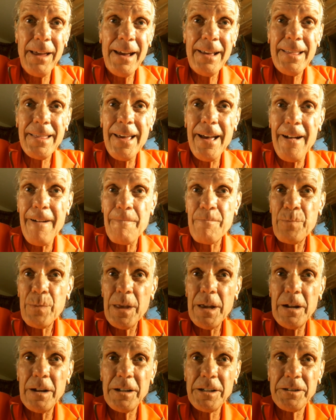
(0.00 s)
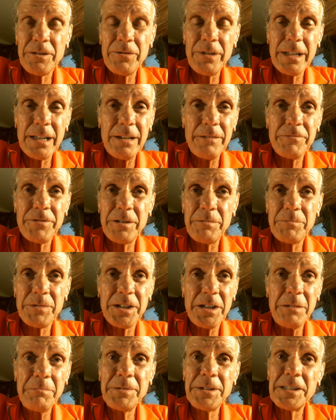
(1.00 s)
like that you know so it gives them
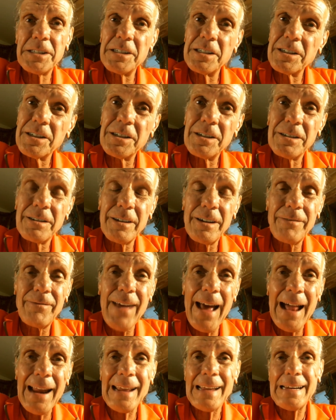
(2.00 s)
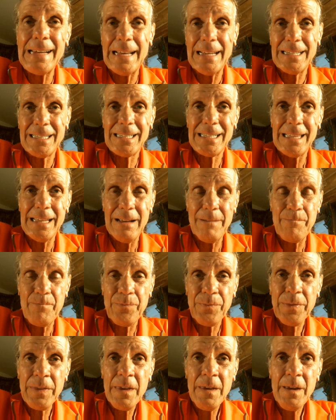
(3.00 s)
substance it, it validates them
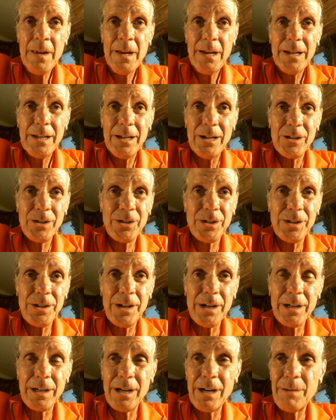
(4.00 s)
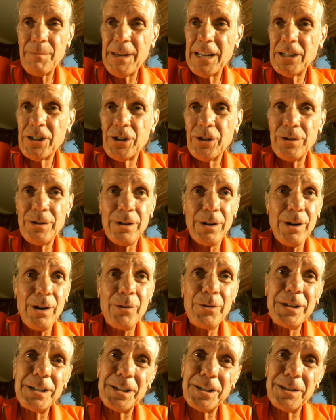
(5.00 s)
you know so they're going to make sure they're
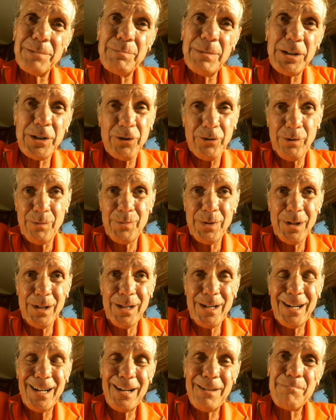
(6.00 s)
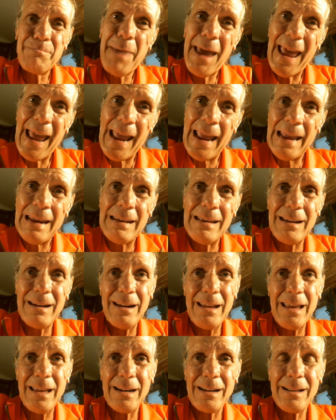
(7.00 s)
always miserable and in pain
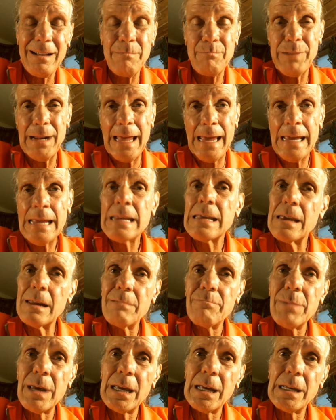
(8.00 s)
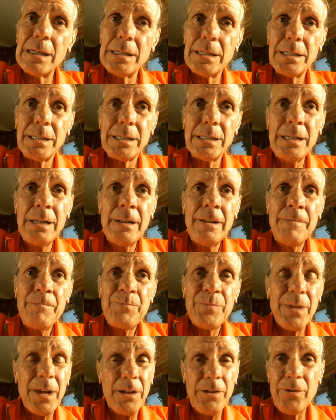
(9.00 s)
and, and complaining because
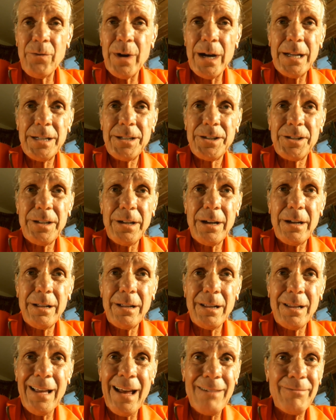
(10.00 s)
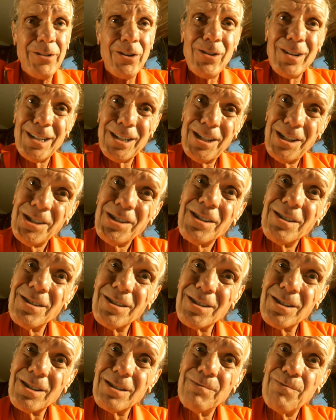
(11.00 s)
otherwise they'll have no
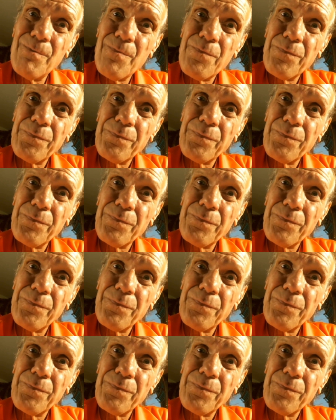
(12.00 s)
existence